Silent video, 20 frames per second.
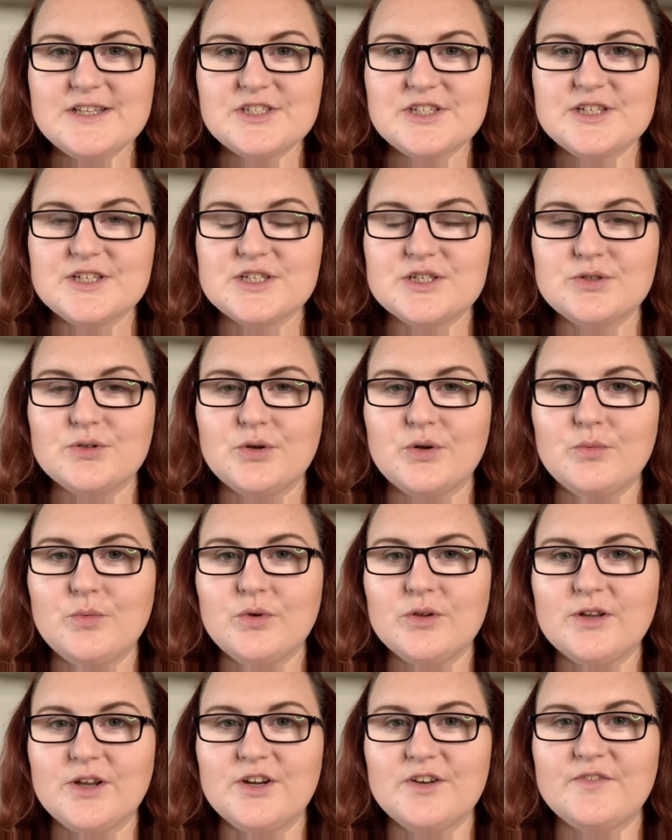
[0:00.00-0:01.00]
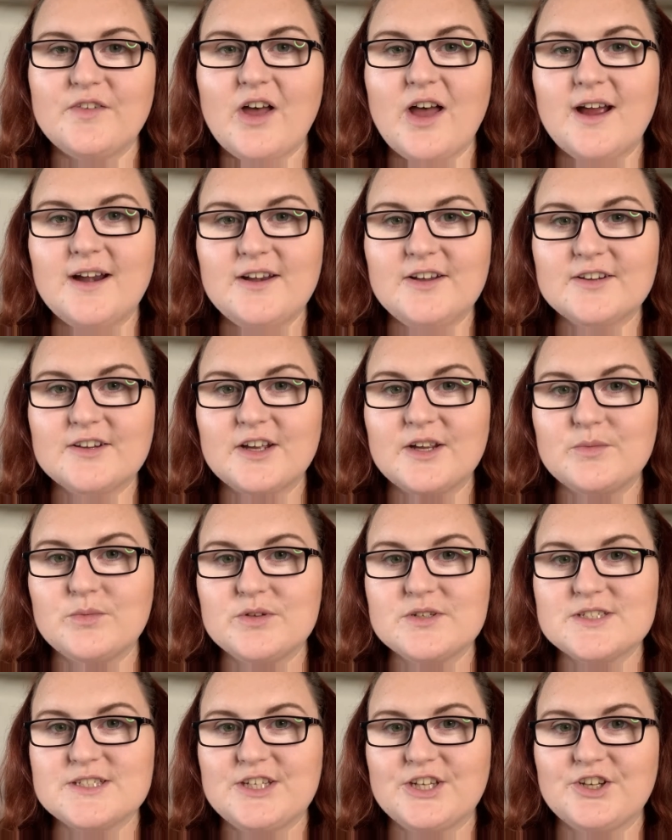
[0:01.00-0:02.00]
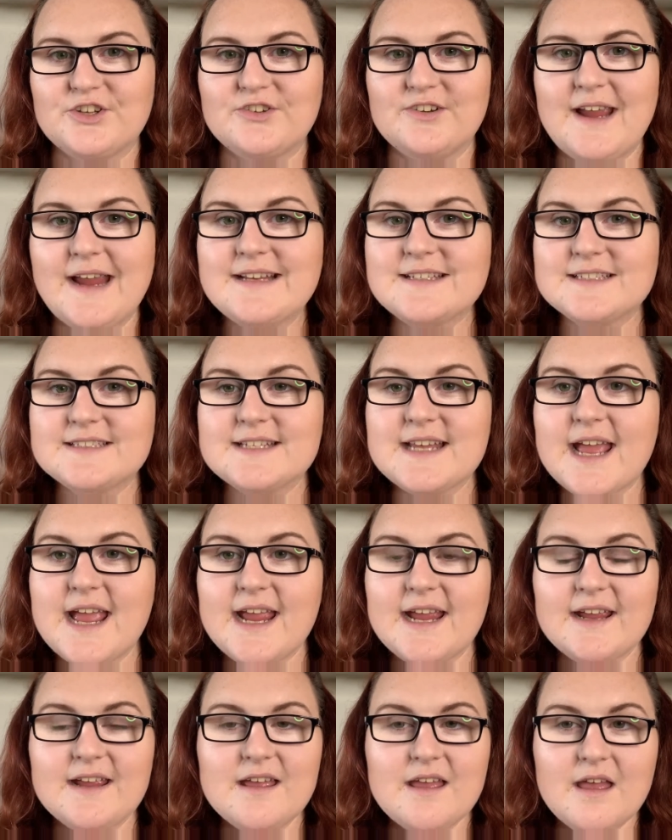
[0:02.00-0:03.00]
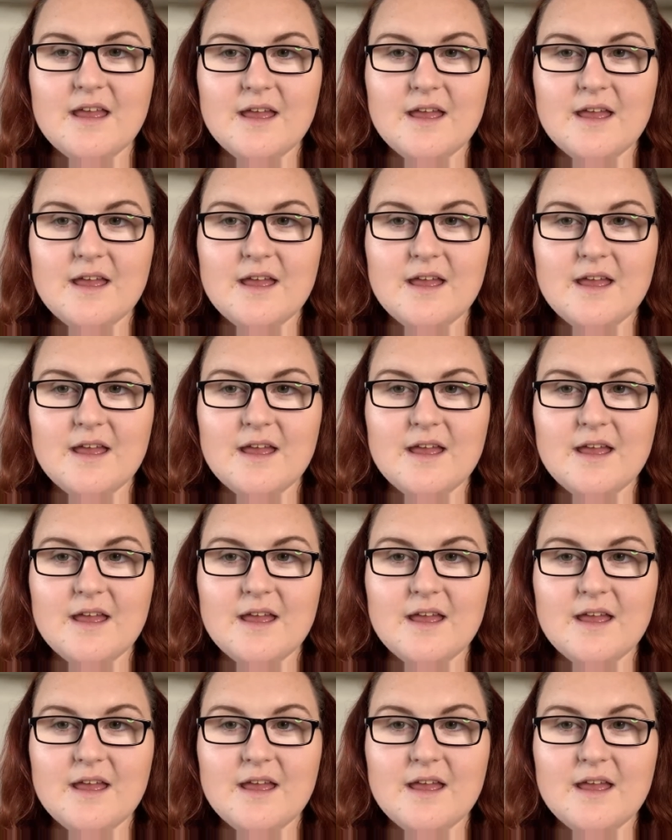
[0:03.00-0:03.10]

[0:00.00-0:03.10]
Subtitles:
sure what kind of eye look I want to create today.